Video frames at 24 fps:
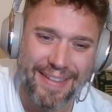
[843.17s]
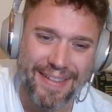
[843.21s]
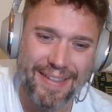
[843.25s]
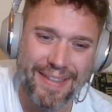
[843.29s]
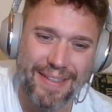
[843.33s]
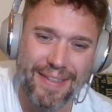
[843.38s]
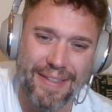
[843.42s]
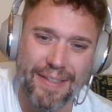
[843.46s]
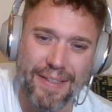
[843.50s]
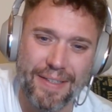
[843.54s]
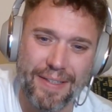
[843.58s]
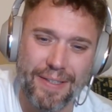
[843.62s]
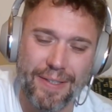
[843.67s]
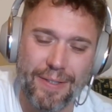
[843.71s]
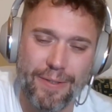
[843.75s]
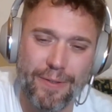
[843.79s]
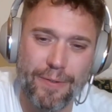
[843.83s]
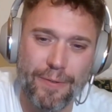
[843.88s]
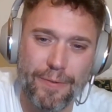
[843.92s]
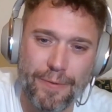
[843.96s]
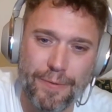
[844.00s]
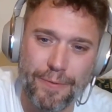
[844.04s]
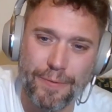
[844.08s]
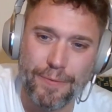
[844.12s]

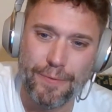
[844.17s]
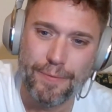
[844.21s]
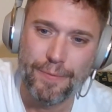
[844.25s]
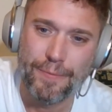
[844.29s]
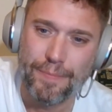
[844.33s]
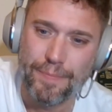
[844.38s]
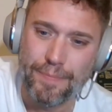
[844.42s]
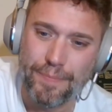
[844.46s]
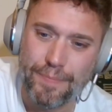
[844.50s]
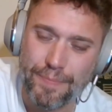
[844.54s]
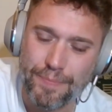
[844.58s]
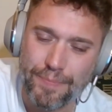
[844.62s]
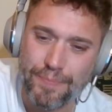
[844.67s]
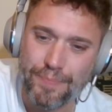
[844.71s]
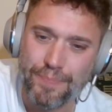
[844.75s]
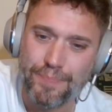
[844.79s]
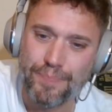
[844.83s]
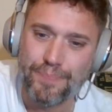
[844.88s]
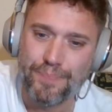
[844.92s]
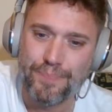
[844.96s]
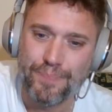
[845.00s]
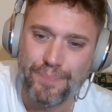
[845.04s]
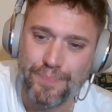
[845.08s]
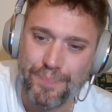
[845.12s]

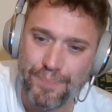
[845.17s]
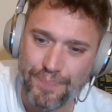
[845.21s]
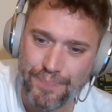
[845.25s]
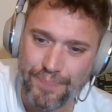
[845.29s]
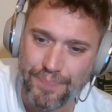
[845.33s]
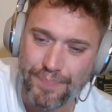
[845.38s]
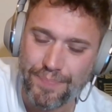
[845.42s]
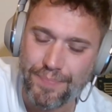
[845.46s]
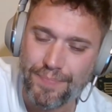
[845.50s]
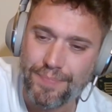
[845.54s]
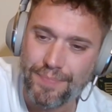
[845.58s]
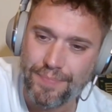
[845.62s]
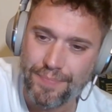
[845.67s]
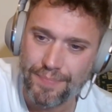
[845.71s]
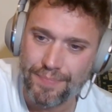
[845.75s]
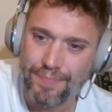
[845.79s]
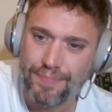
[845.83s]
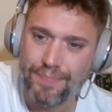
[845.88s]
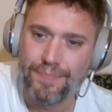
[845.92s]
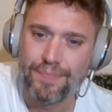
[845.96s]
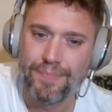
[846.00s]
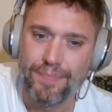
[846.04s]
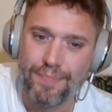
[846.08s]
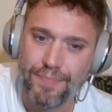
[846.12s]

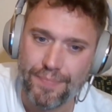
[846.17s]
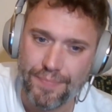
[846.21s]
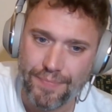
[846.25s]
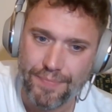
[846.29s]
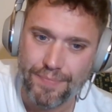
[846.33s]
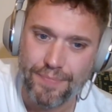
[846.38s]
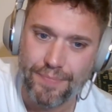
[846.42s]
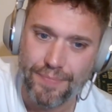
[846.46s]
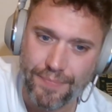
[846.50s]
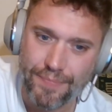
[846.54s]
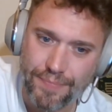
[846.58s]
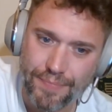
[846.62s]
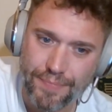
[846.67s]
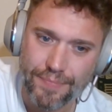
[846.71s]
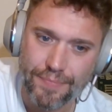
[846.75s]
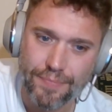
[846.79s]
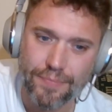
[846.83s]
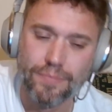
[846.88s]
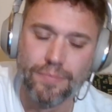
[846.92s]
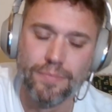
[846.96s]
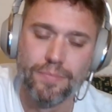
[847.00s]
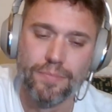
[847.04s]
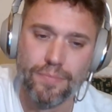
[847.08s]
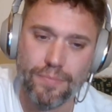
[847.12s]

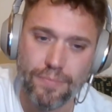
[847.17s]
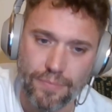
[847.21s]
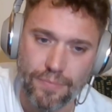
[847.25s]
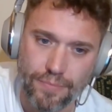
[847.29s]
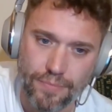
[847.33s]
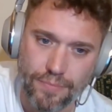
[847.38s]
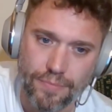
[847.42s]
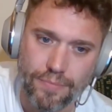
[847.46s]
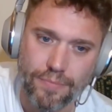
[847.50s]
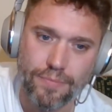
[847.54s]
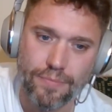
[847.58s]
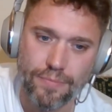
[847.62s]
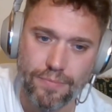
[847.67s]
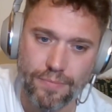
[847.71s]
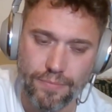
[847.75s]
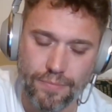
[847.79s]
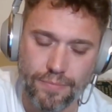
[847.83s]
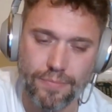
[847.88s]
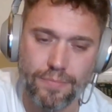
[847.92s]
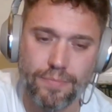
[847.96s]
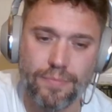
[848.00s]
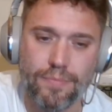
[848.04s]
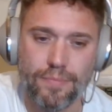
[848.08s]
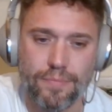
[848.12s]

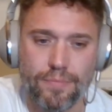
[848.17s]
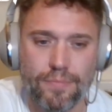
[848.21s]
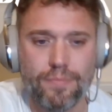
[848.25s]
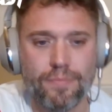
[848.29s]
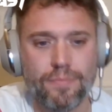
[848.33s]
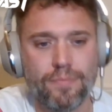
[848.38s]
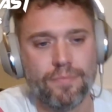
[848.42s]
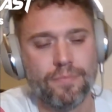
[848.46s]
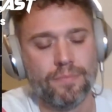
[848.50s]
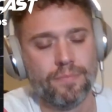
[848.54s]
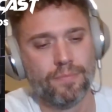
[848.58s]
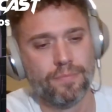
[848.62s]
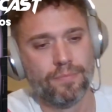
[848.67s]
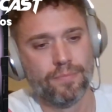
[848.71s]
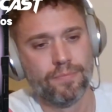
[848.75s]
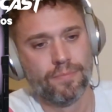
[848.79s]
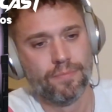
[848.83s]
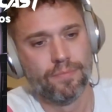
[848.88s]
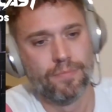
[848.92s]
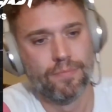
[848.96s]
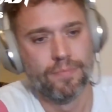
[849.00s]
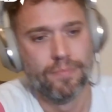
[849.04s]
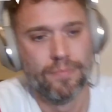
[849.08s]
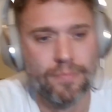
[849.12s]

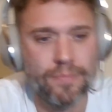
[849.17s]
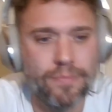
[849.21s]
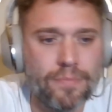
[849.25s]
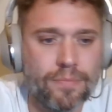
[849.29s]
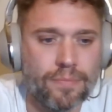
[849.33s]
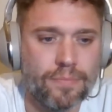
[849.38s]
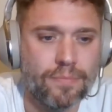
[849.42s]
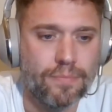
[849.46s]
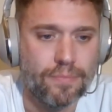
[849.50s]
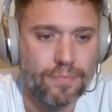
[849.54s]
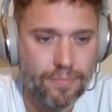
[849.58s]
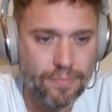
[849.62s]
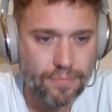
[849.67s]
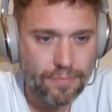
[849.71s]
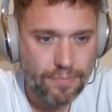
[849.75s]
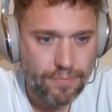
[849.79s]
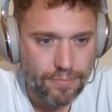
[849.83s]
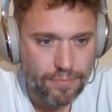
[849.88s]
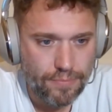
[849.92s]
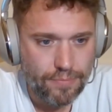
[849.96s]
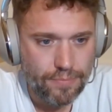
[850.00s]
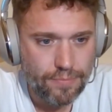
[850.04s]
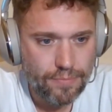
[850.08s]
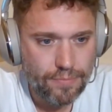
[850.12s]

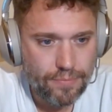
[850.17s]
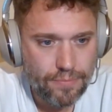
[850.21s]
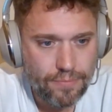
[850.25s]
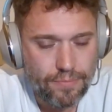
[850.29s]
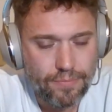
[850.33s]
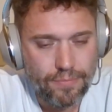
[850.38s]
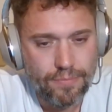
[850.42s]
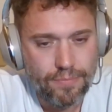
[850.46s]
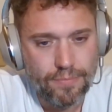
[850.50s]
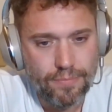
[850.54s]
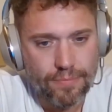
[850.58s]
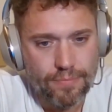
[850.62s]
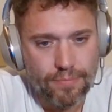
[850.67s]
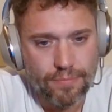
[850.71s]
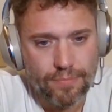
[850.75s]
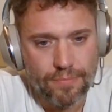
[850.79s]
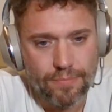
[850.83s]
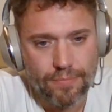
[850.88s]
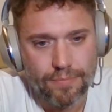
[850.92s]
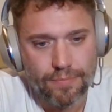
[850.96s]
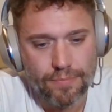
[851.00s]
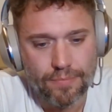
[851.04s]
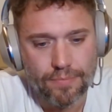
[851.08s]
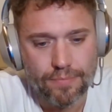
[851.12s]
[no speech]